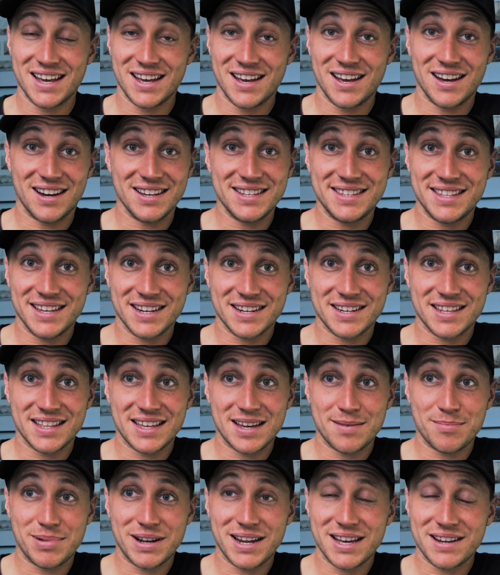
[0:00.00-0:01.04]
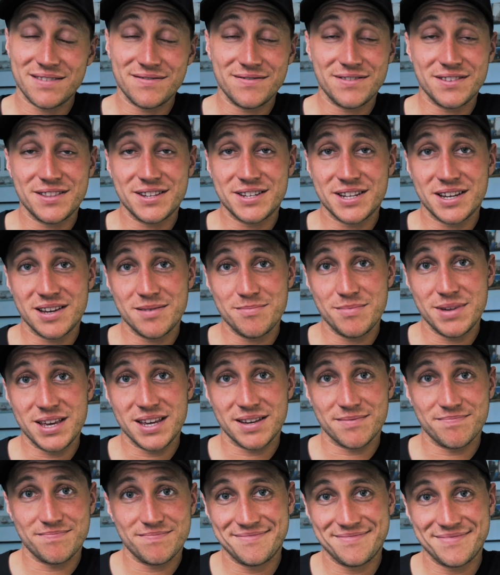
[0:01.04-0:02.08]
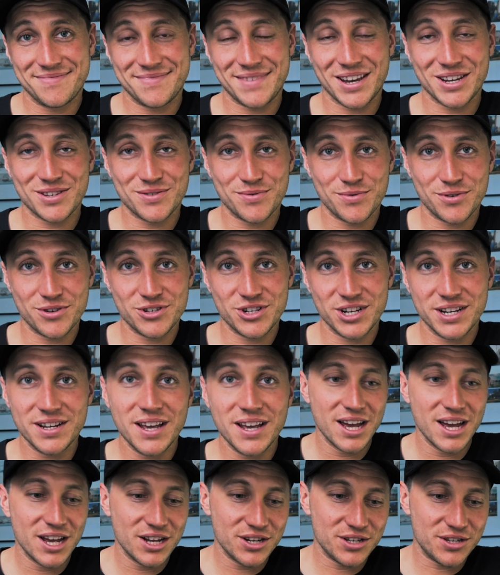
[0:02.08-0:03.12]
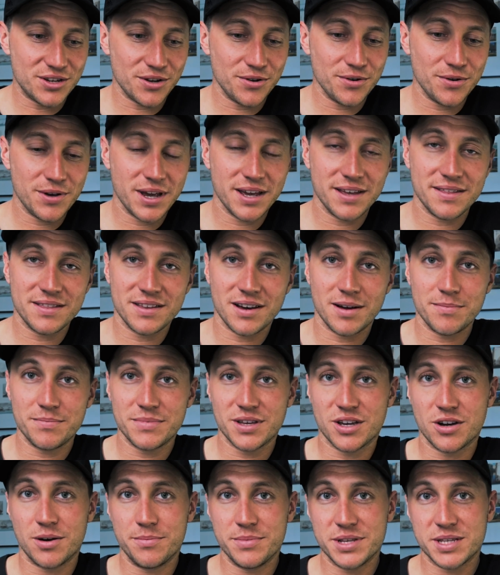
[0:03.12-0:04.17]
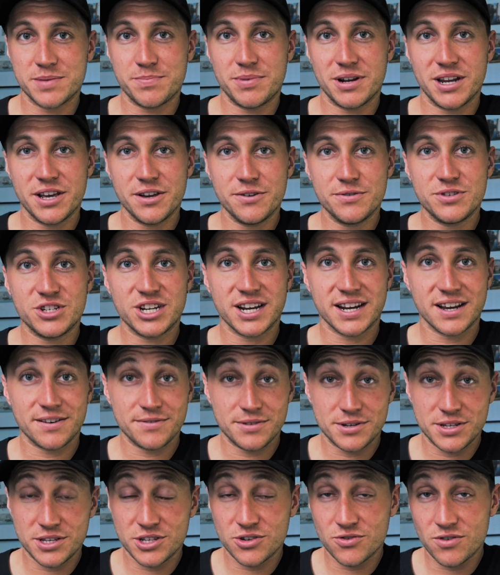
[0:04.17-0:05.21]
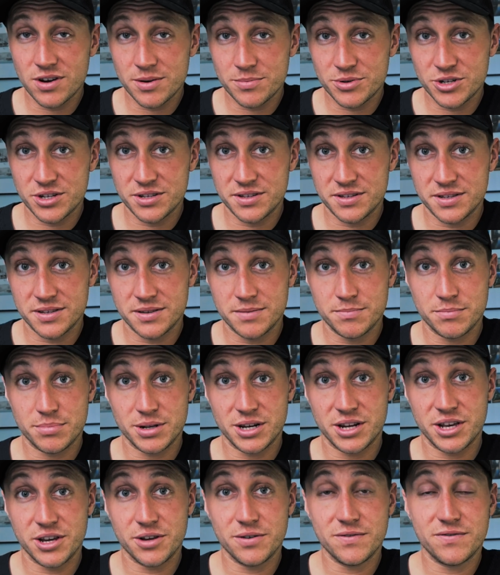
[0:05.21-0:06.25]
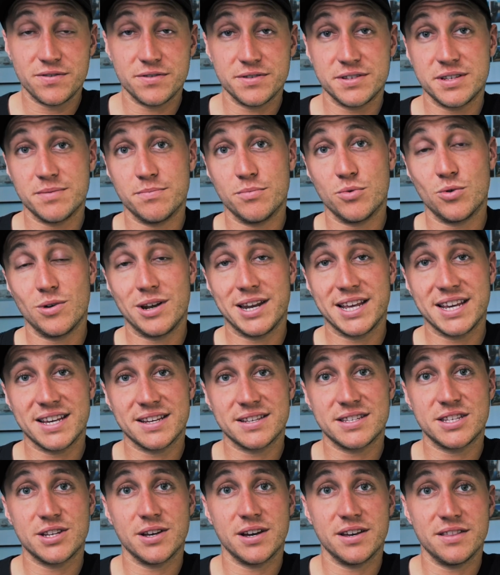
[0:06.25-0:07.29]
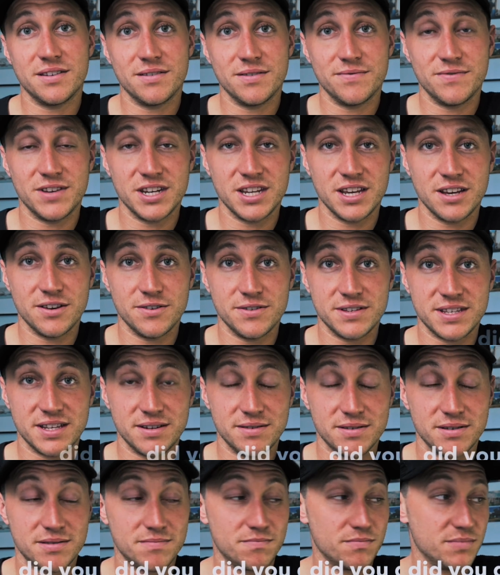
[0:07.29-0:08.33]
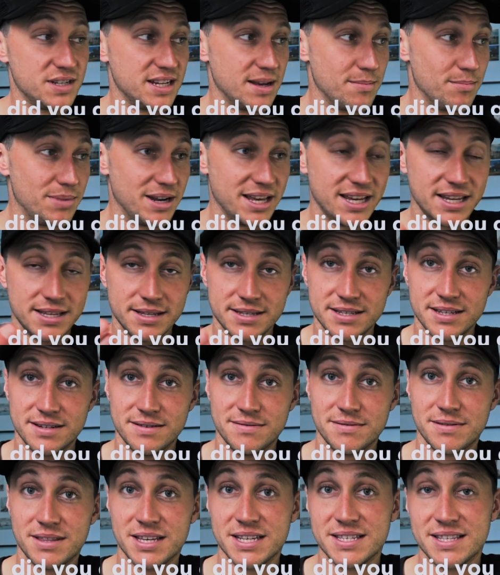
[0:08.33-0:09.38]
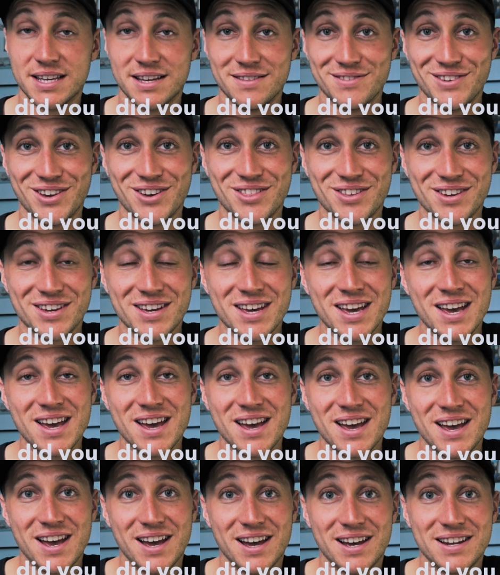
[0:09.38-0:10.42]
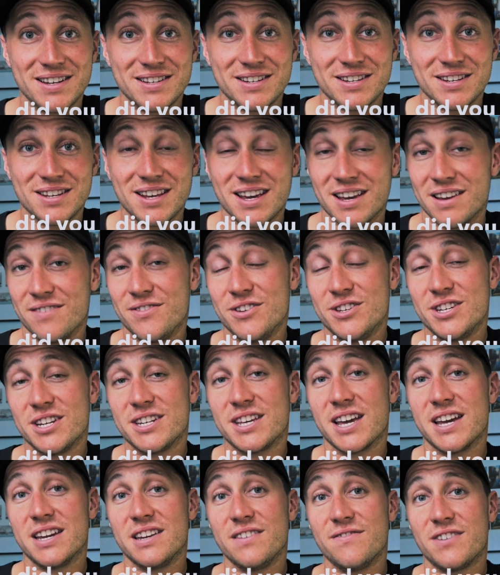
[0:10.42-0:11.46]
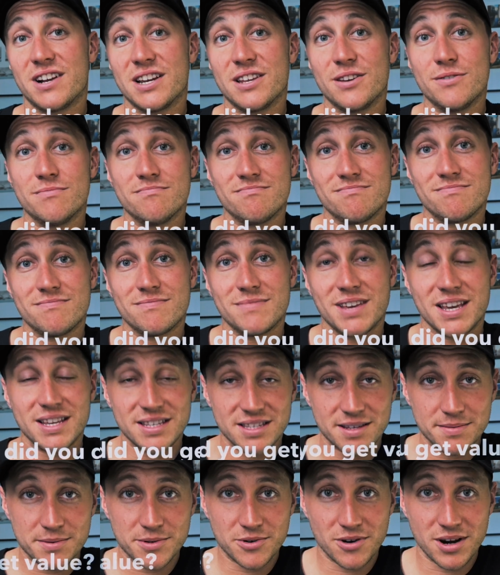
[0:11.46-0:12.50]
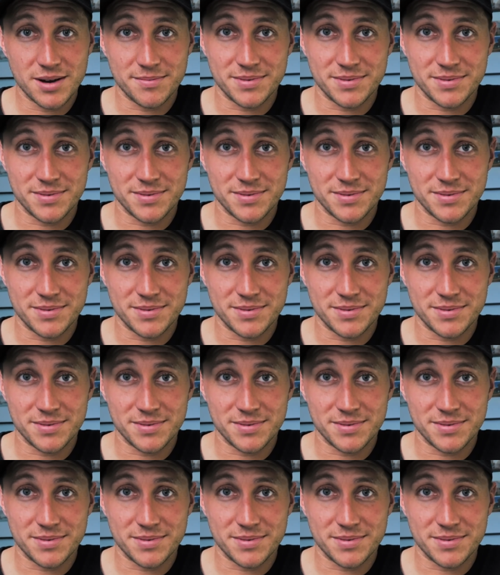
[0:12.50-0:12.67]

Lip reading: I stick to that plan for the time being. Thanks for watching. Do hit the comments below, check out the description below for some more links to other videos and templates and this, that and the other. And yeah, if you did get any value, hit subscribe.